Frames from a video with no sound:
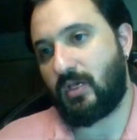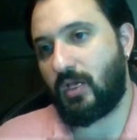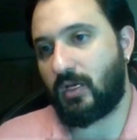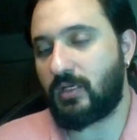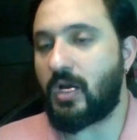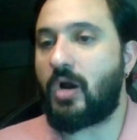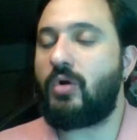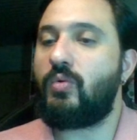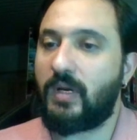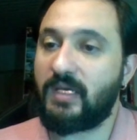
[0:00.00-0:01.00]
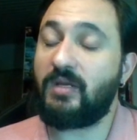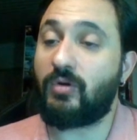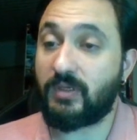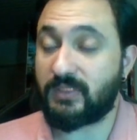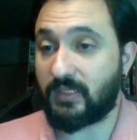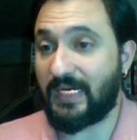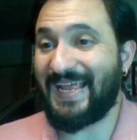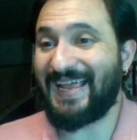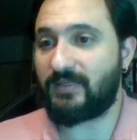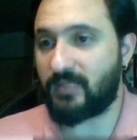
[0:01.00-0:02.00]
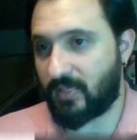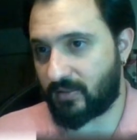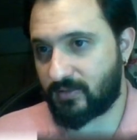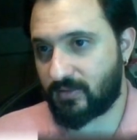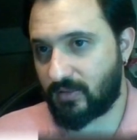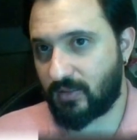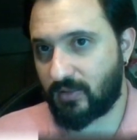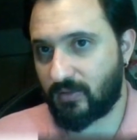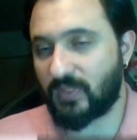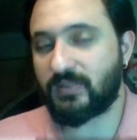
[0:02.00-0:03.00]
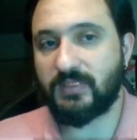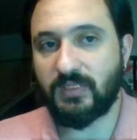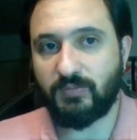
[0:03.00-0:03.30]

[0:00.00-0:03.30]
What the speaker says: go in orderly, hand in hand. What does it mean?